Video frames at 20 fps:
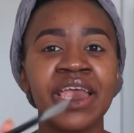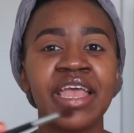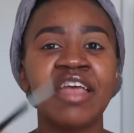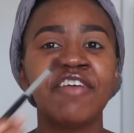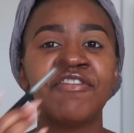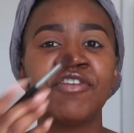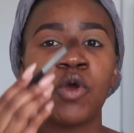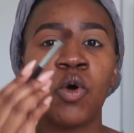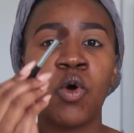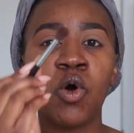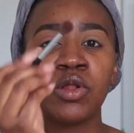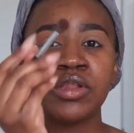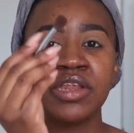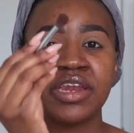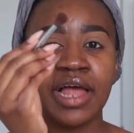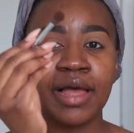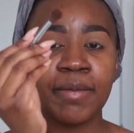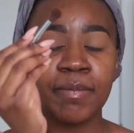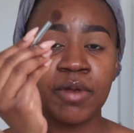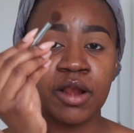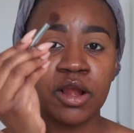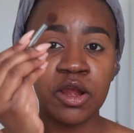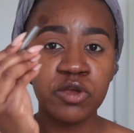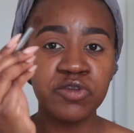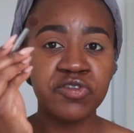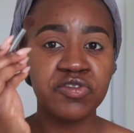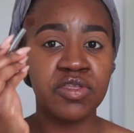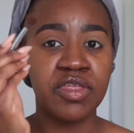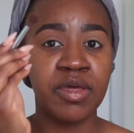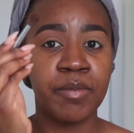If you hold it up
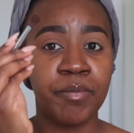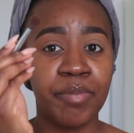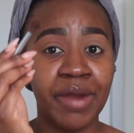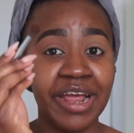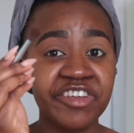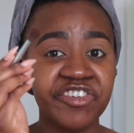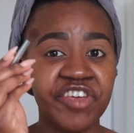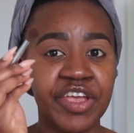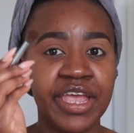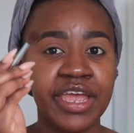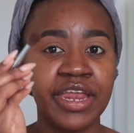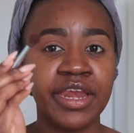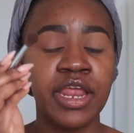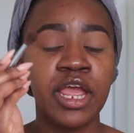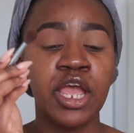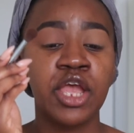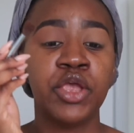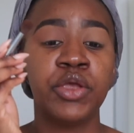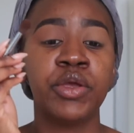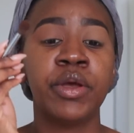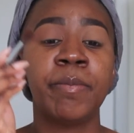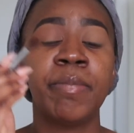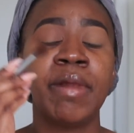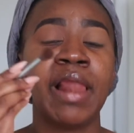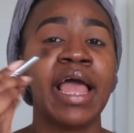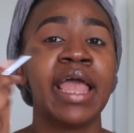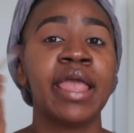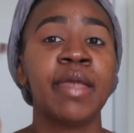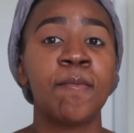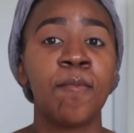close to the brush head, you
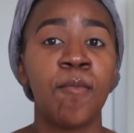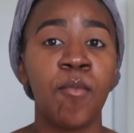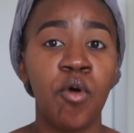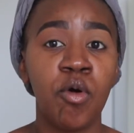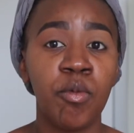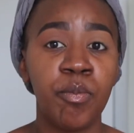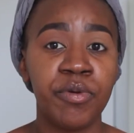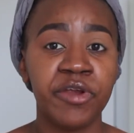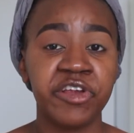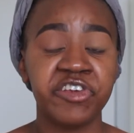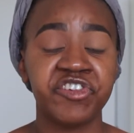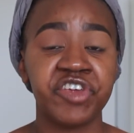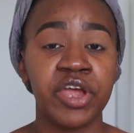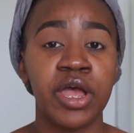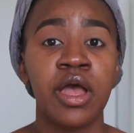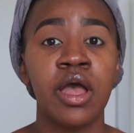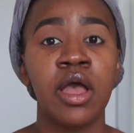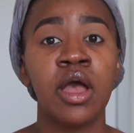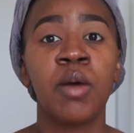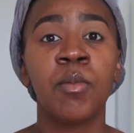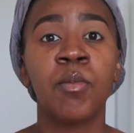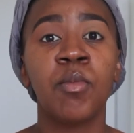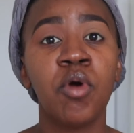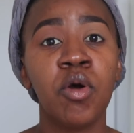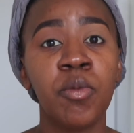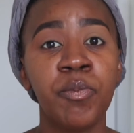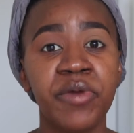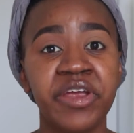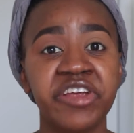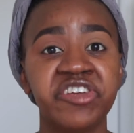apply more pressure.
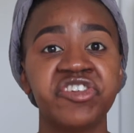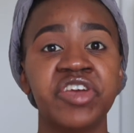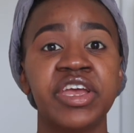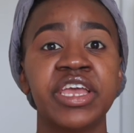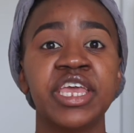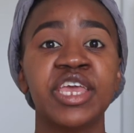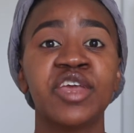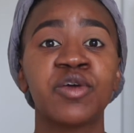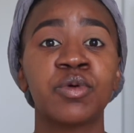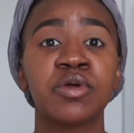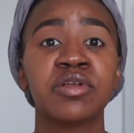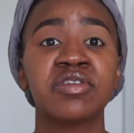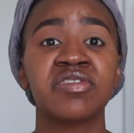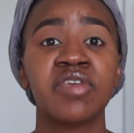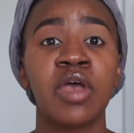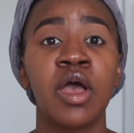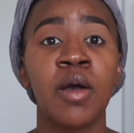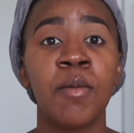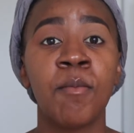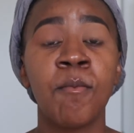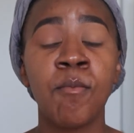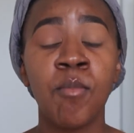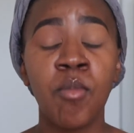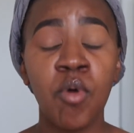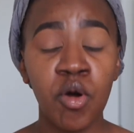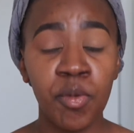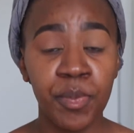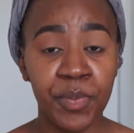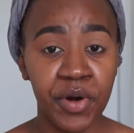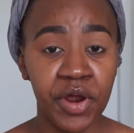More pressure equals
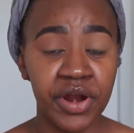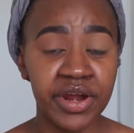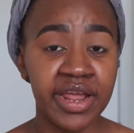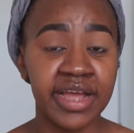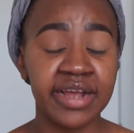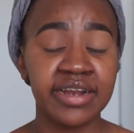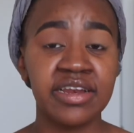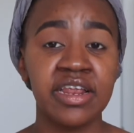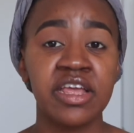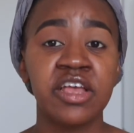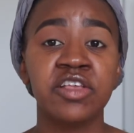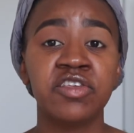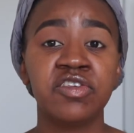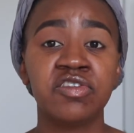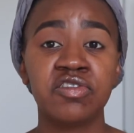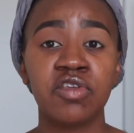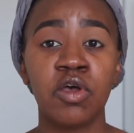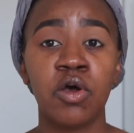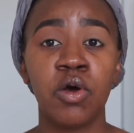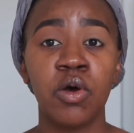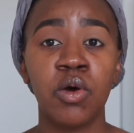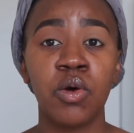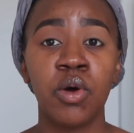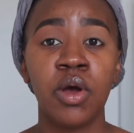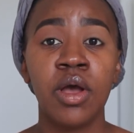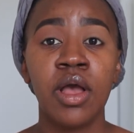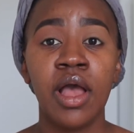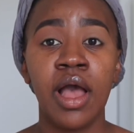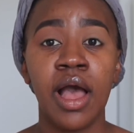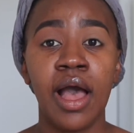more product. So
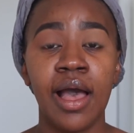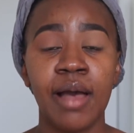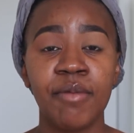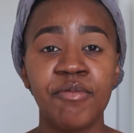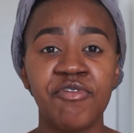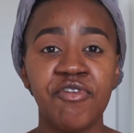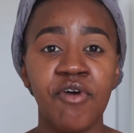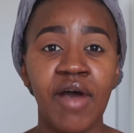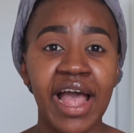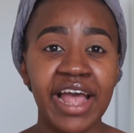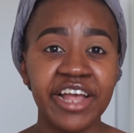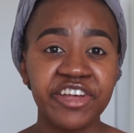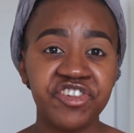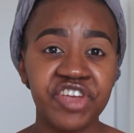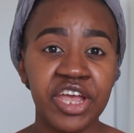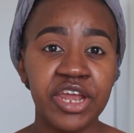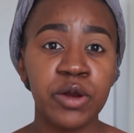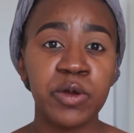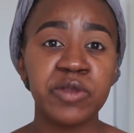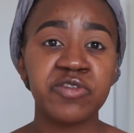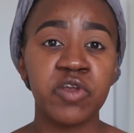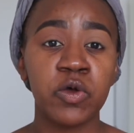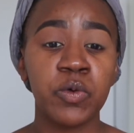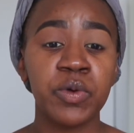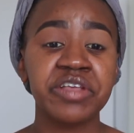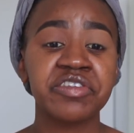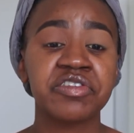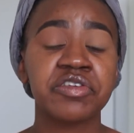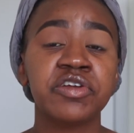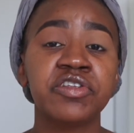for eyeshadow, it's
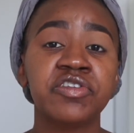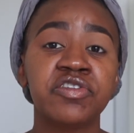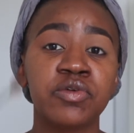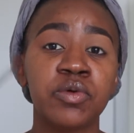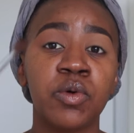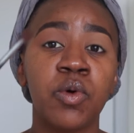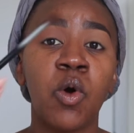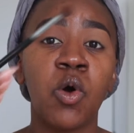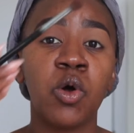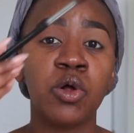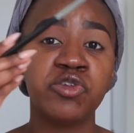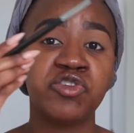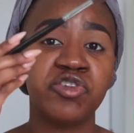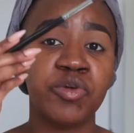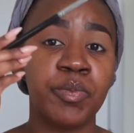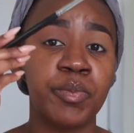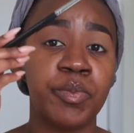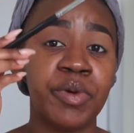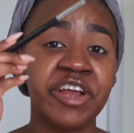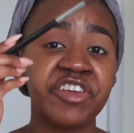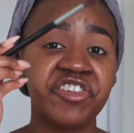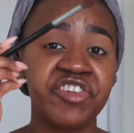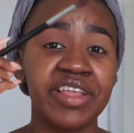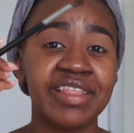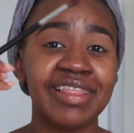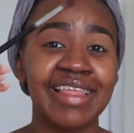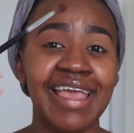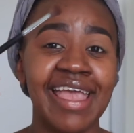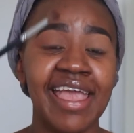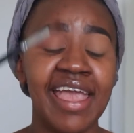always good to hold your brush
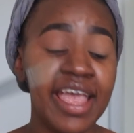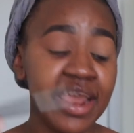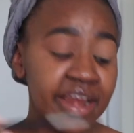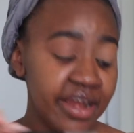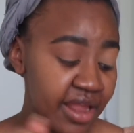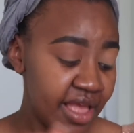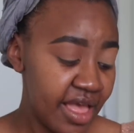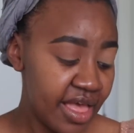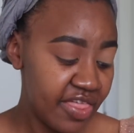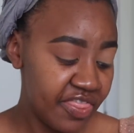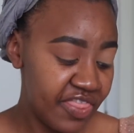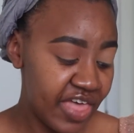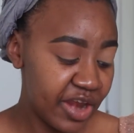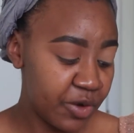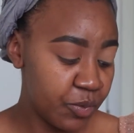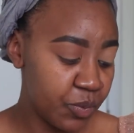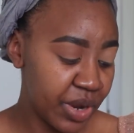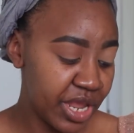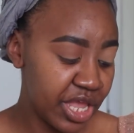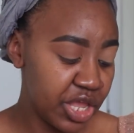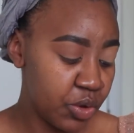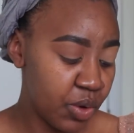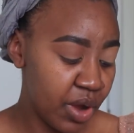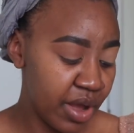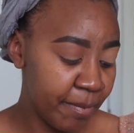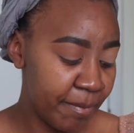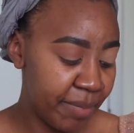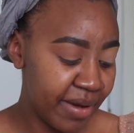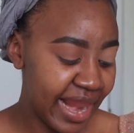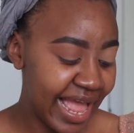at the end. That way you
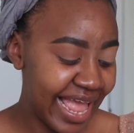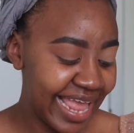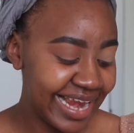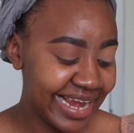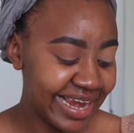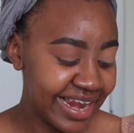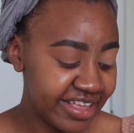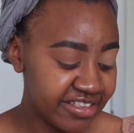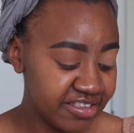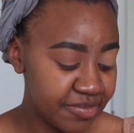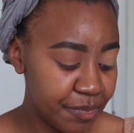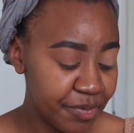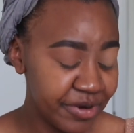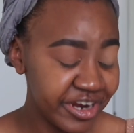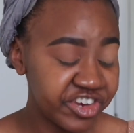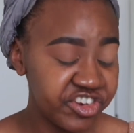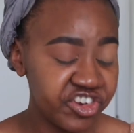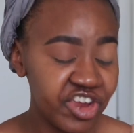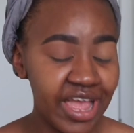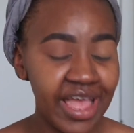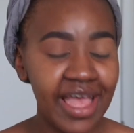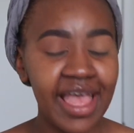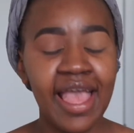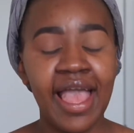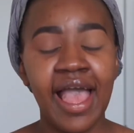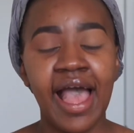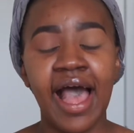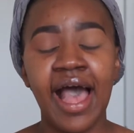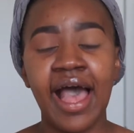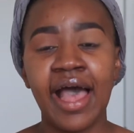apply less pressure
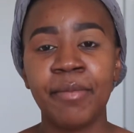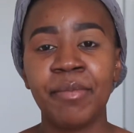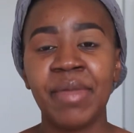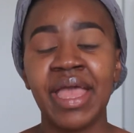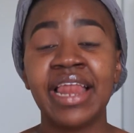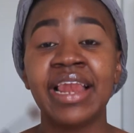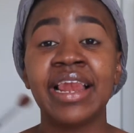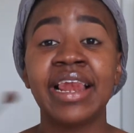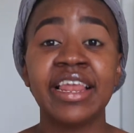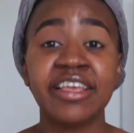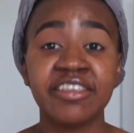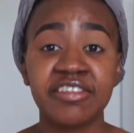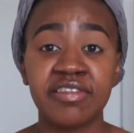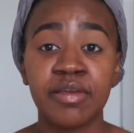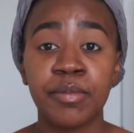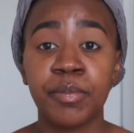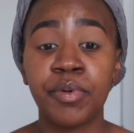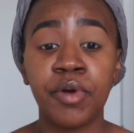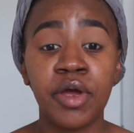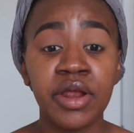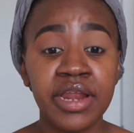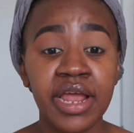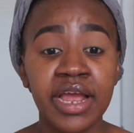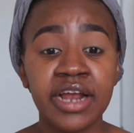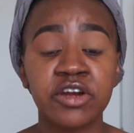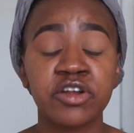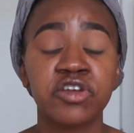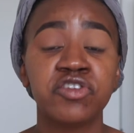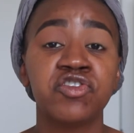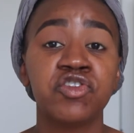and less
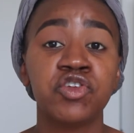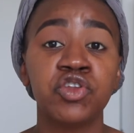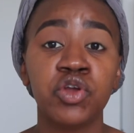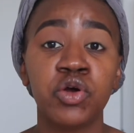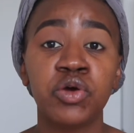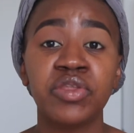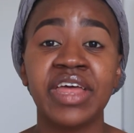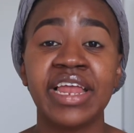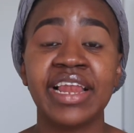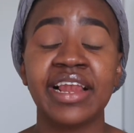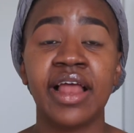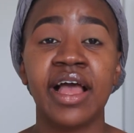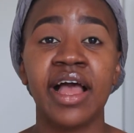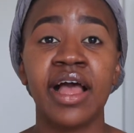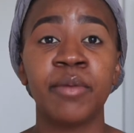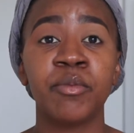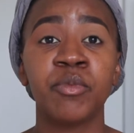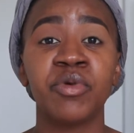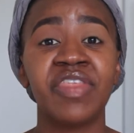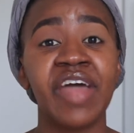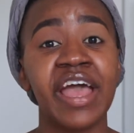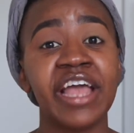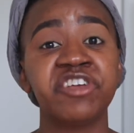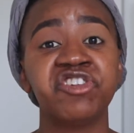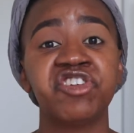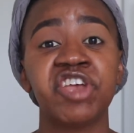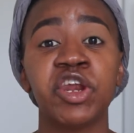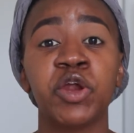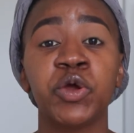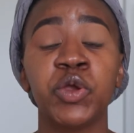product, because you know that with
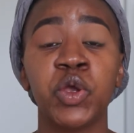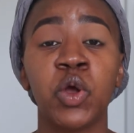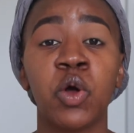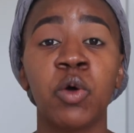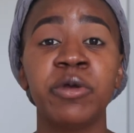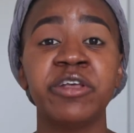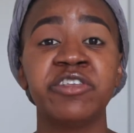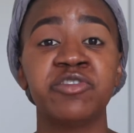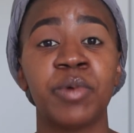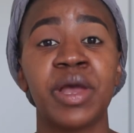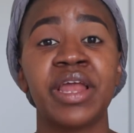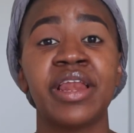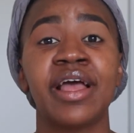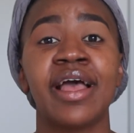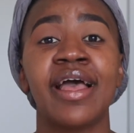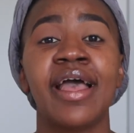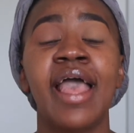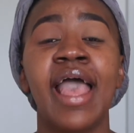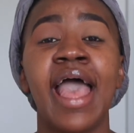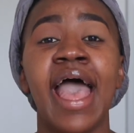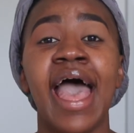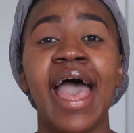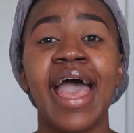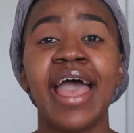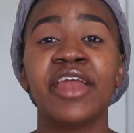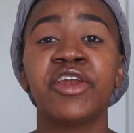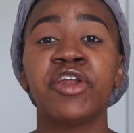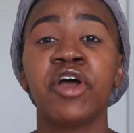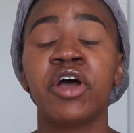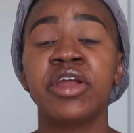eyeshadow, you always want to
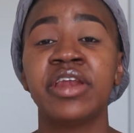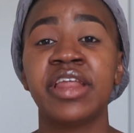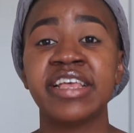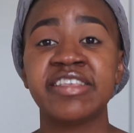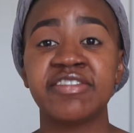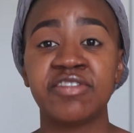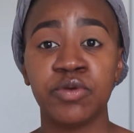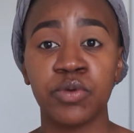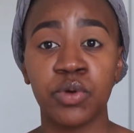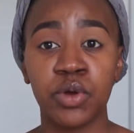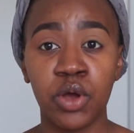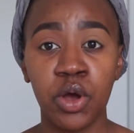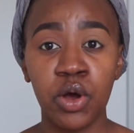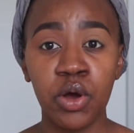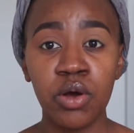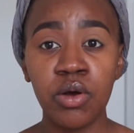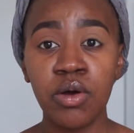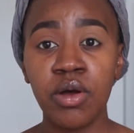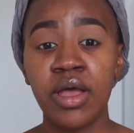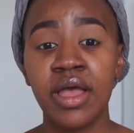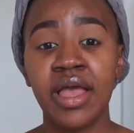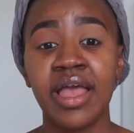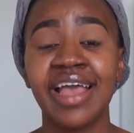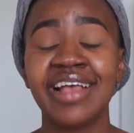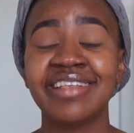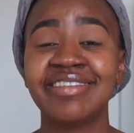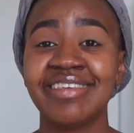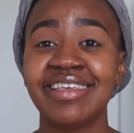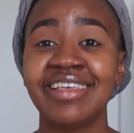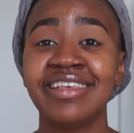add on as you go.
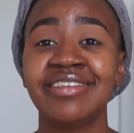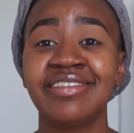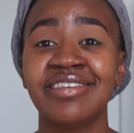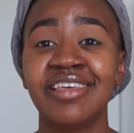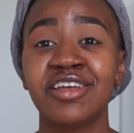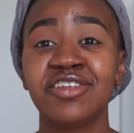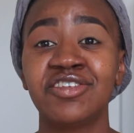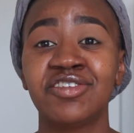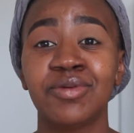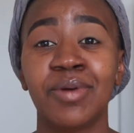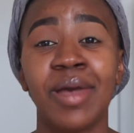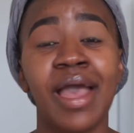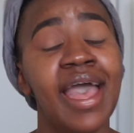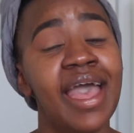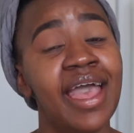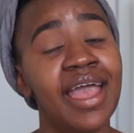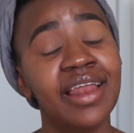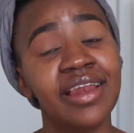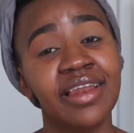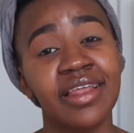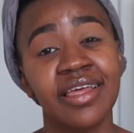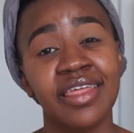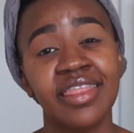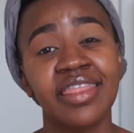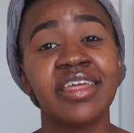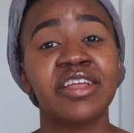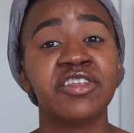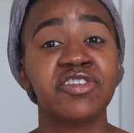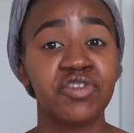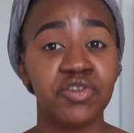It's easier to add
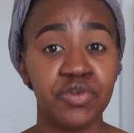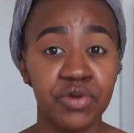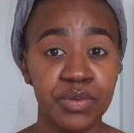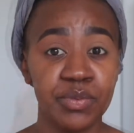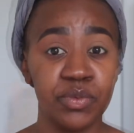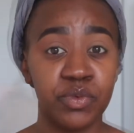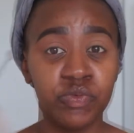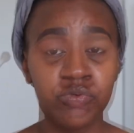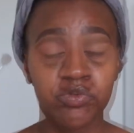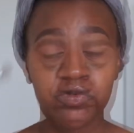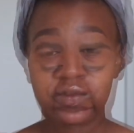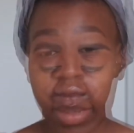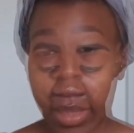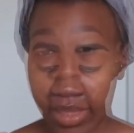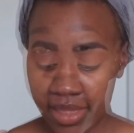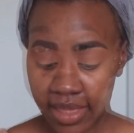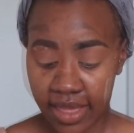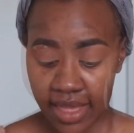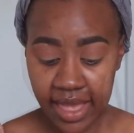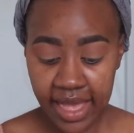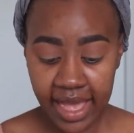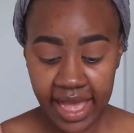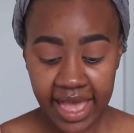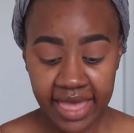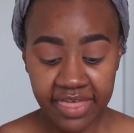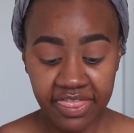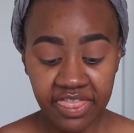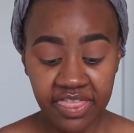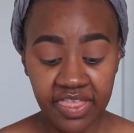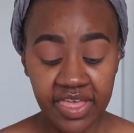than to remove.
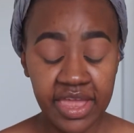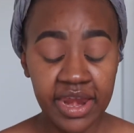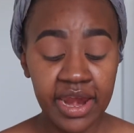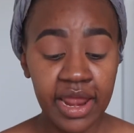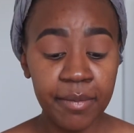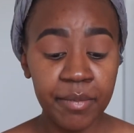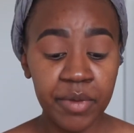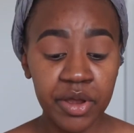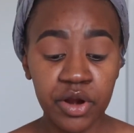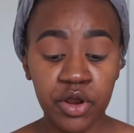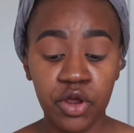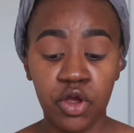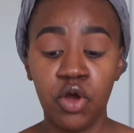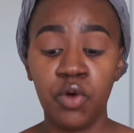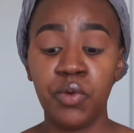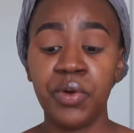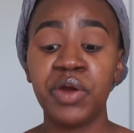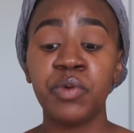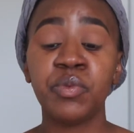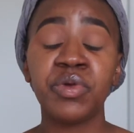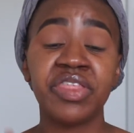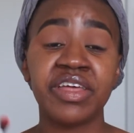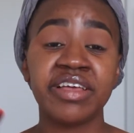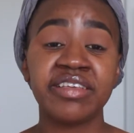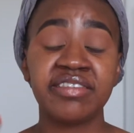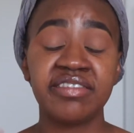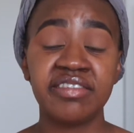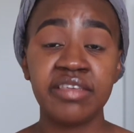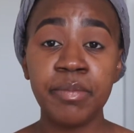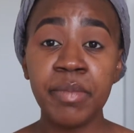And then I'm going to go in with a
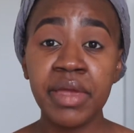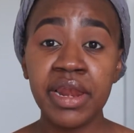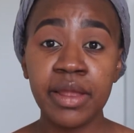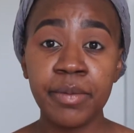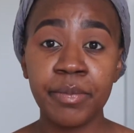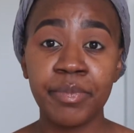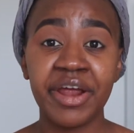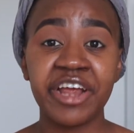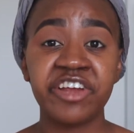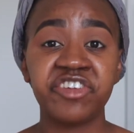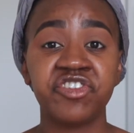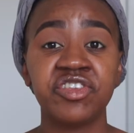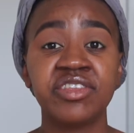similar brush.